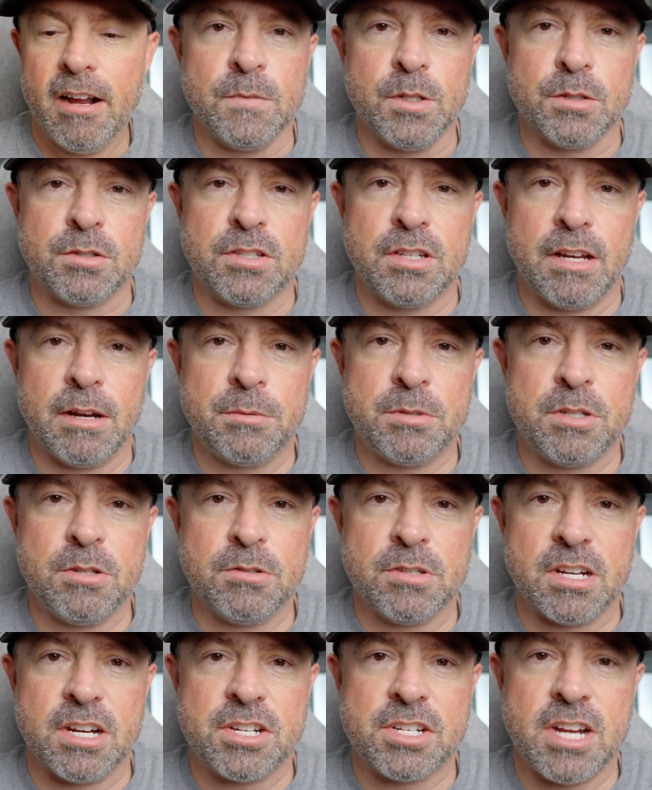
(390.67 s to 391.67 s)
You'll see I was
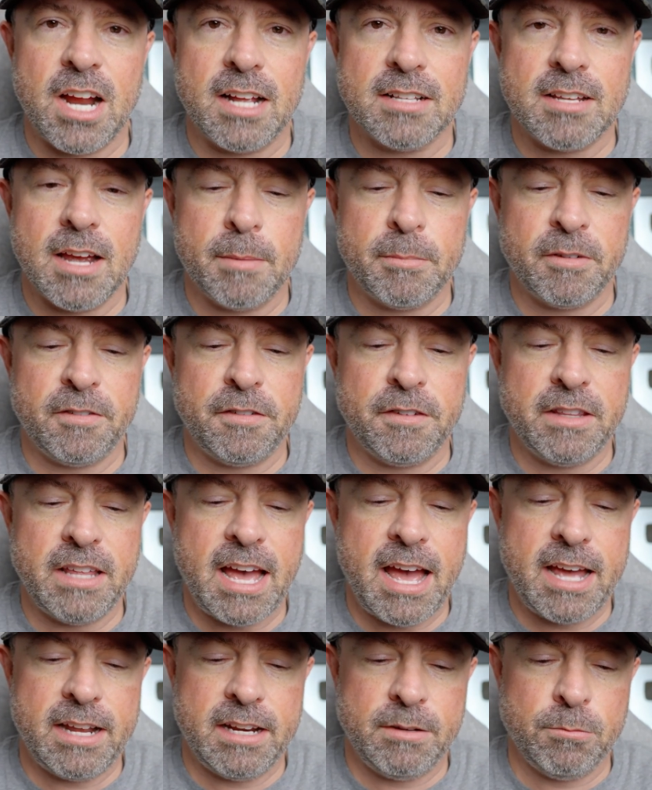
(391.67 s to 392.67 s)
using a shot timer for
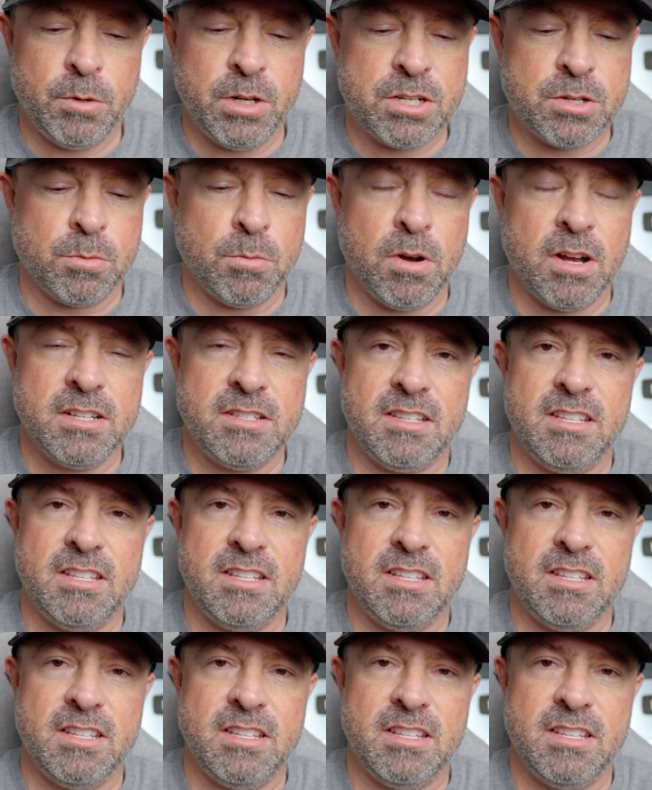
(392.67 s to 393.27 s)
that, which was